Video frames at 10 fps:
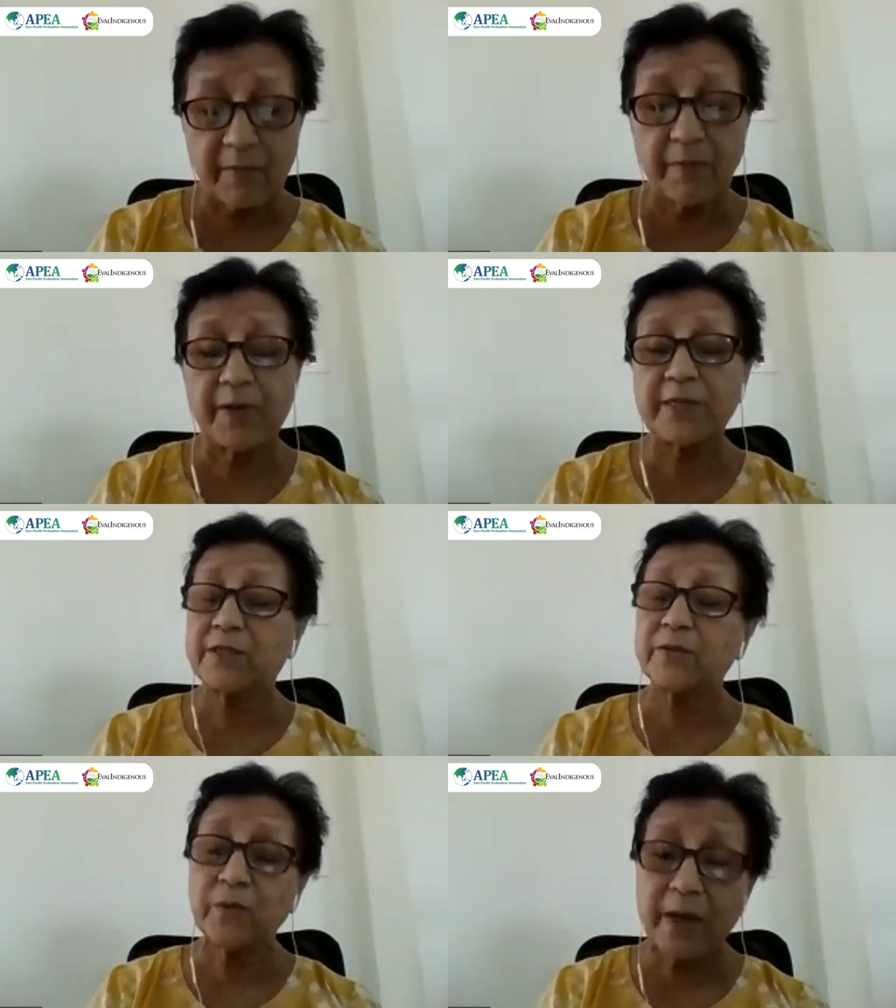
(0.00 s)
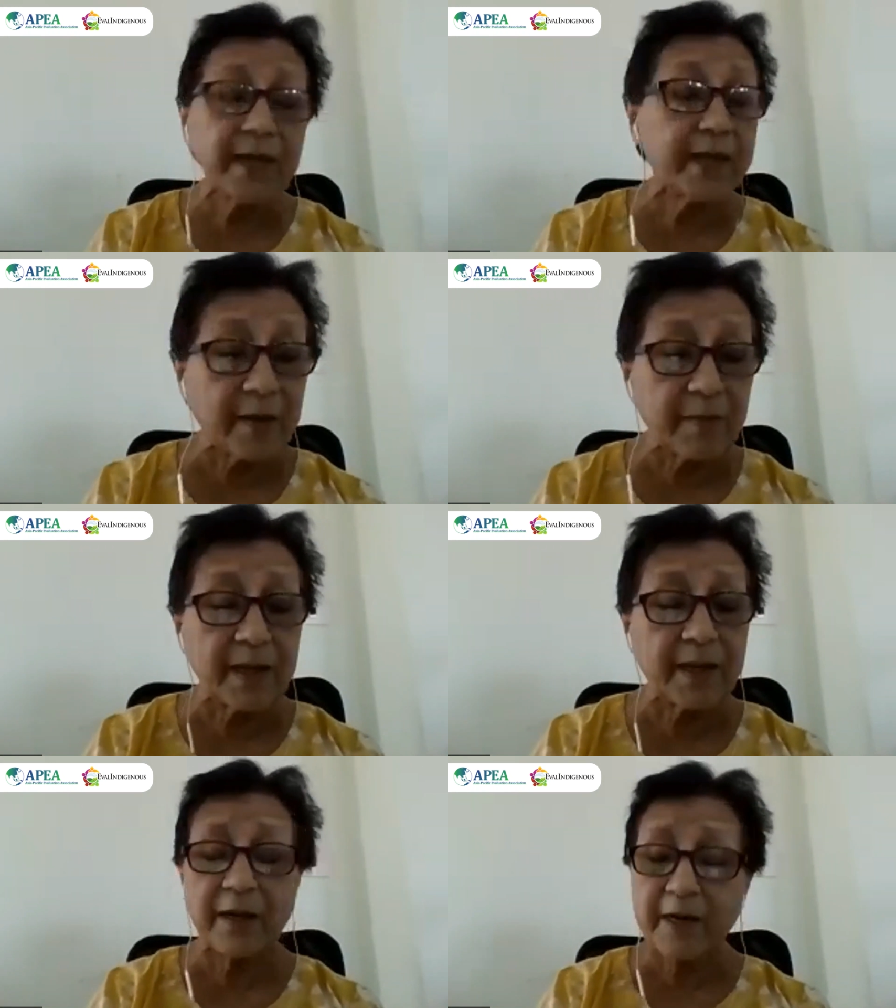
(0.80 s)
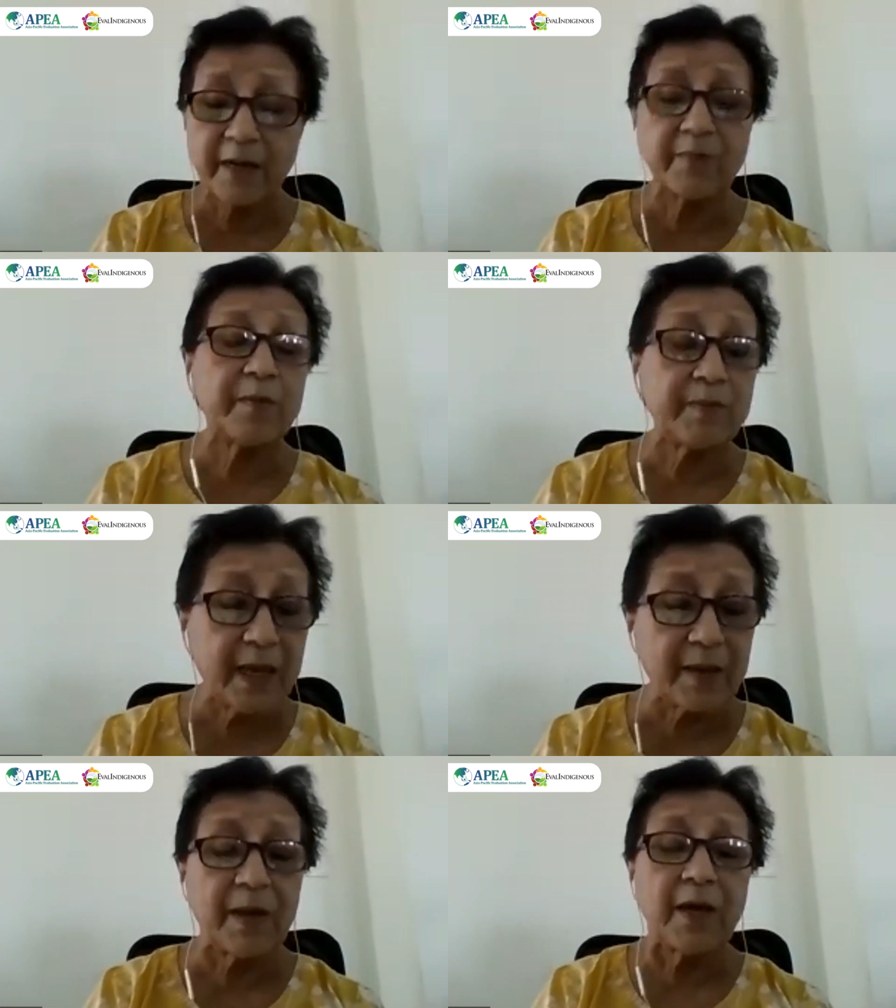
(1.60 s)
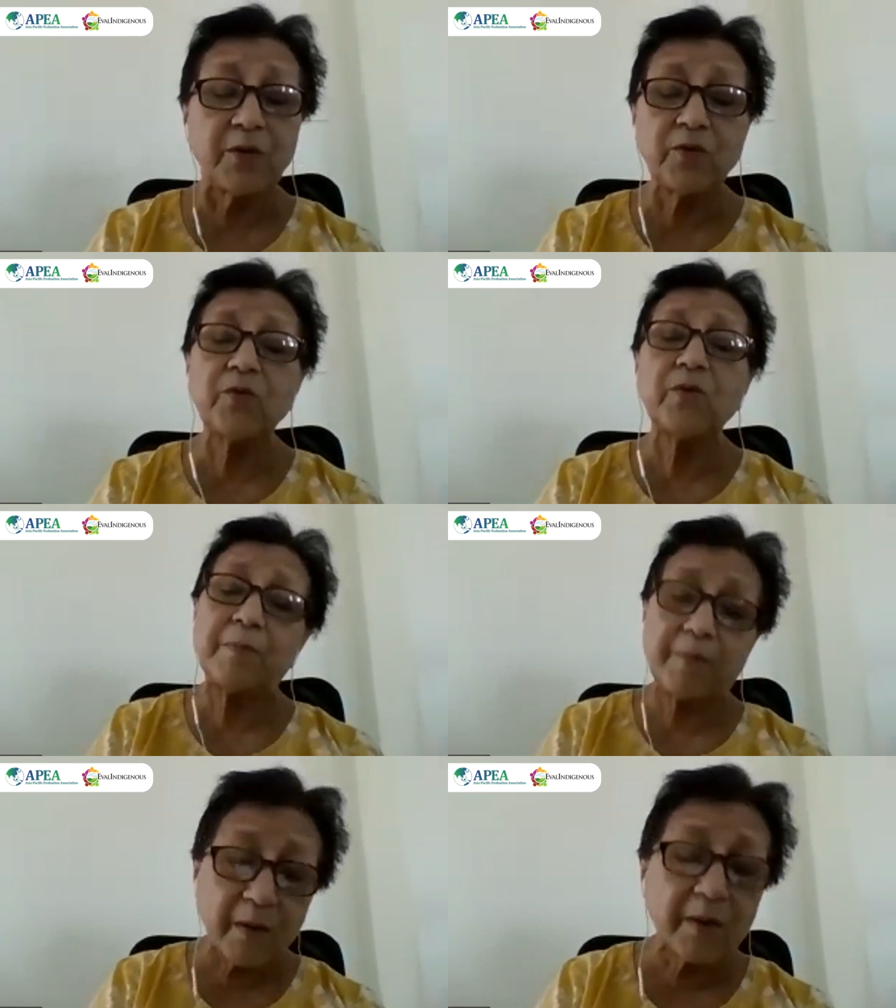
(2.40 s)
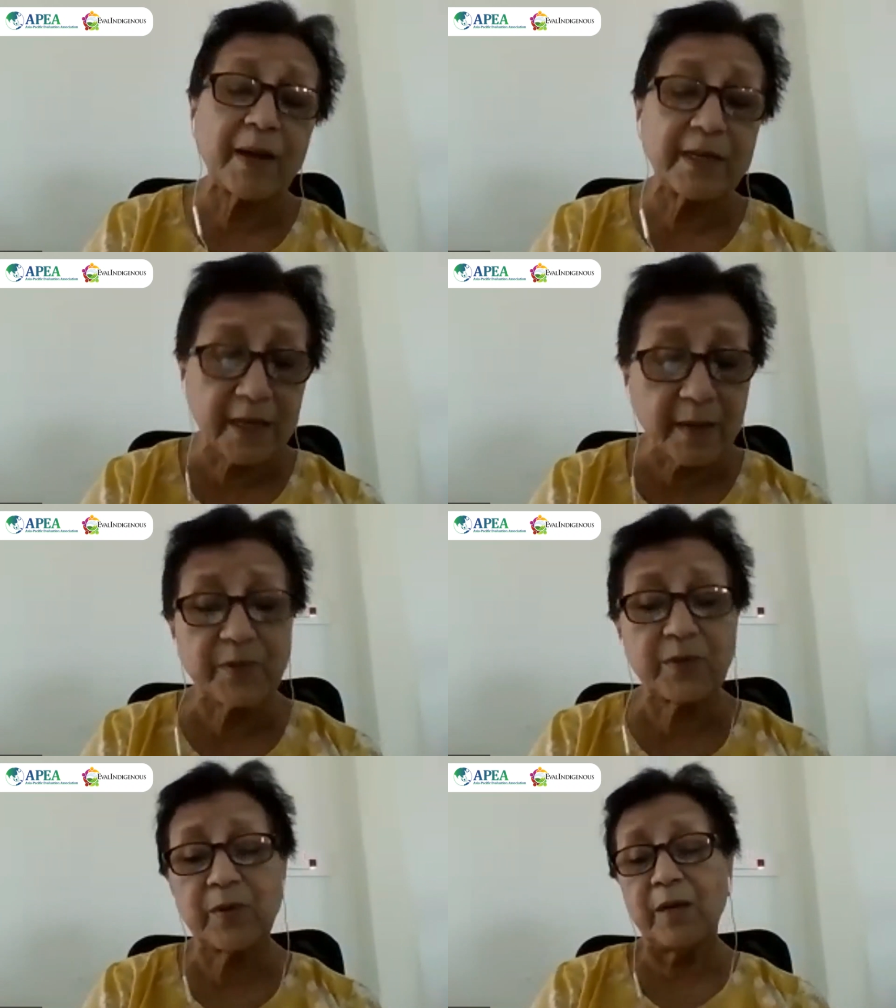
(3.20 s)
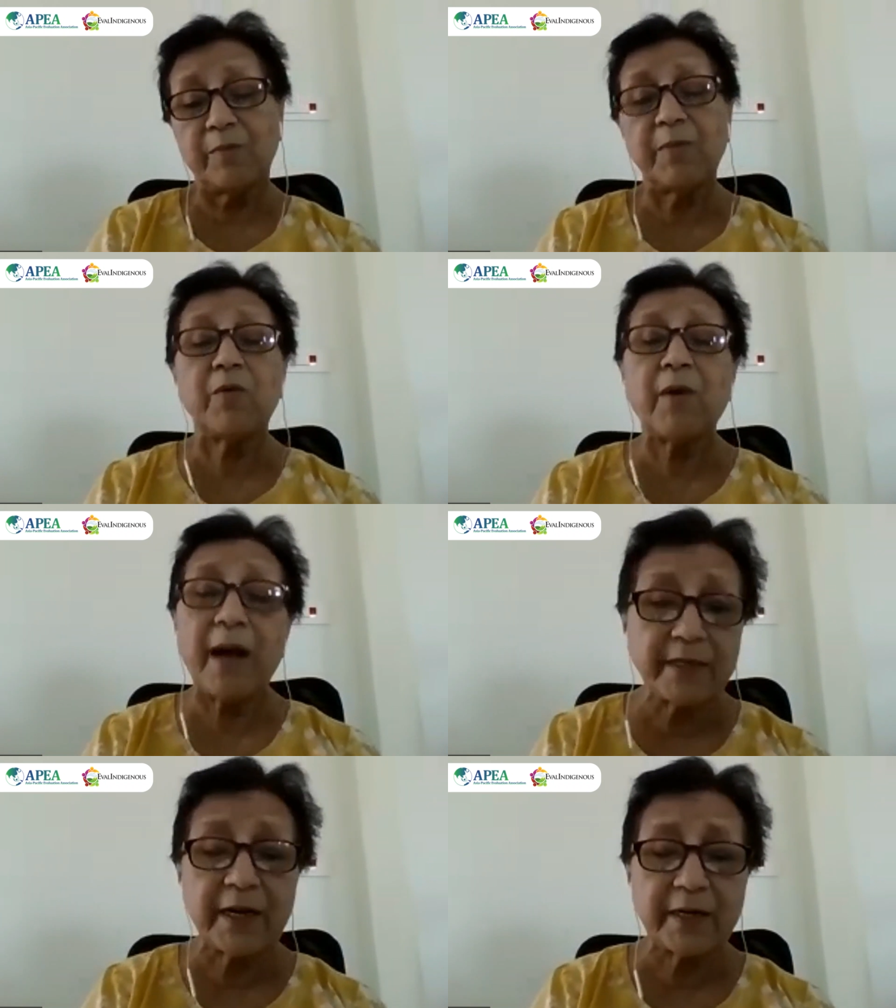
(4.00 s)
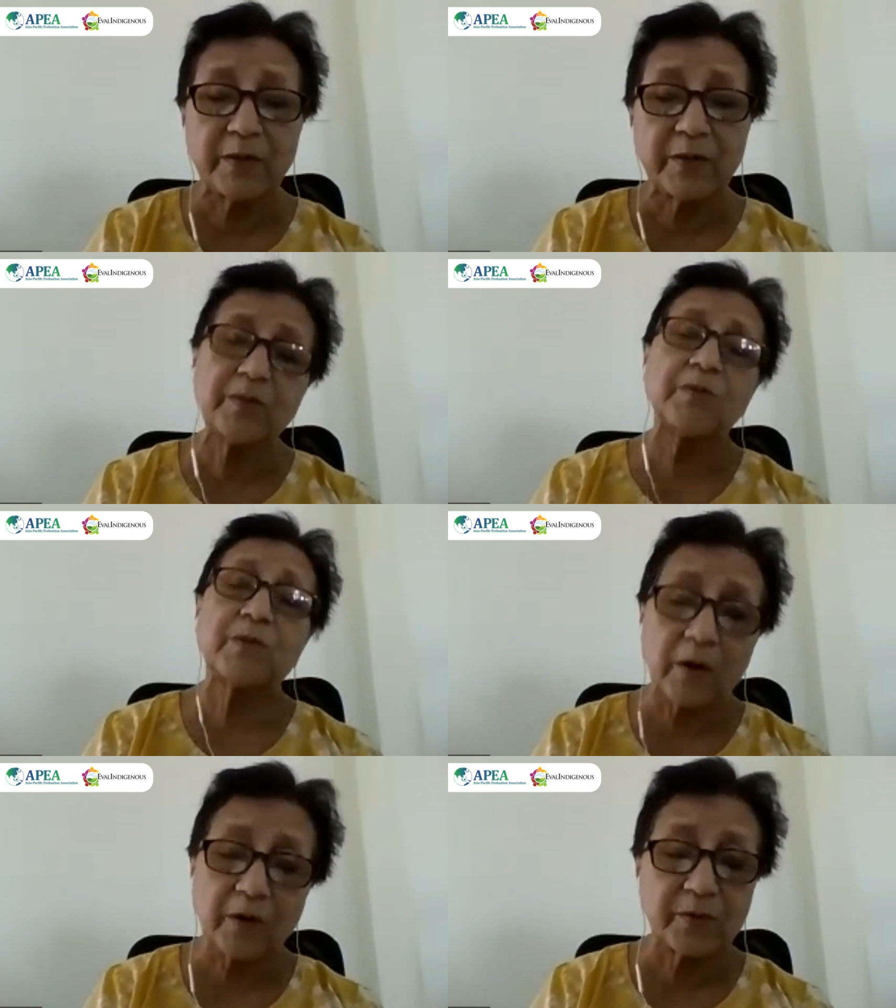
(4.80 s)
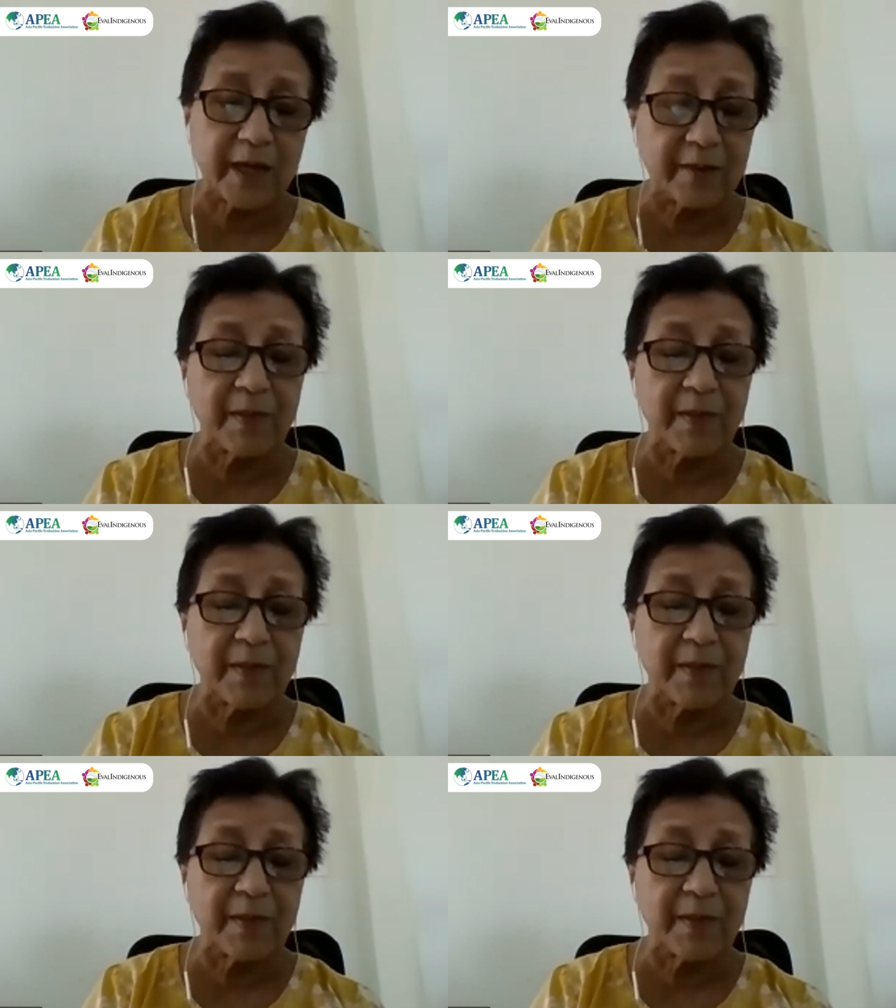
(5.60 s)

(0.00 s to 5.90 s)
First, knowing them and learning from them to empower myself to be wiser, to talk to them.